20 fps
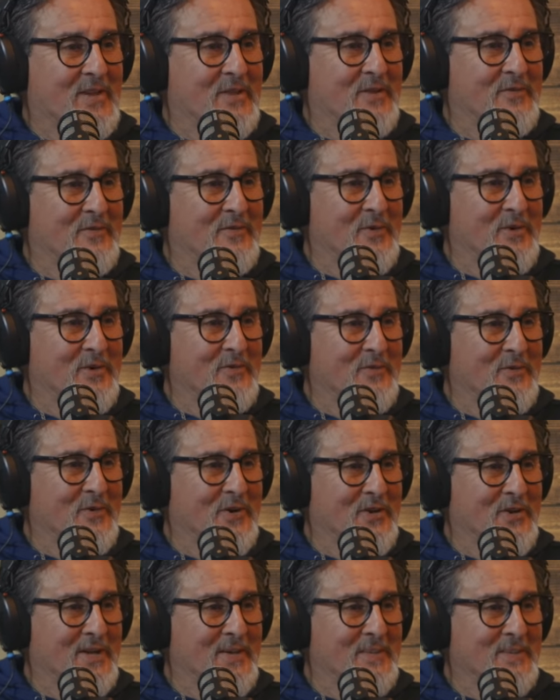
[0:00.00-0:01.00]
the
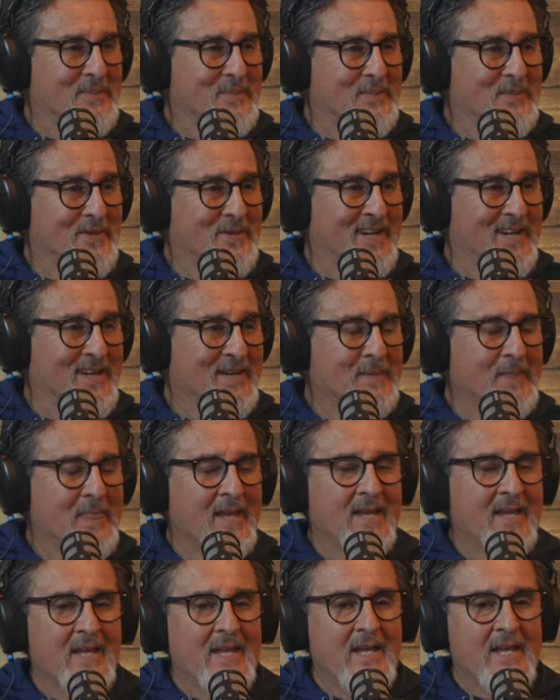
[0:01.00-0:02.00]
44 club, right?
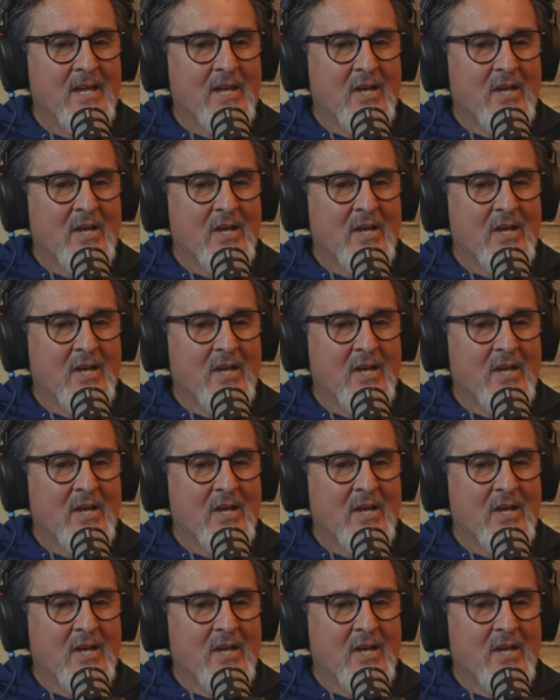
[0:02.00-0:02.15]
Mm-hmm.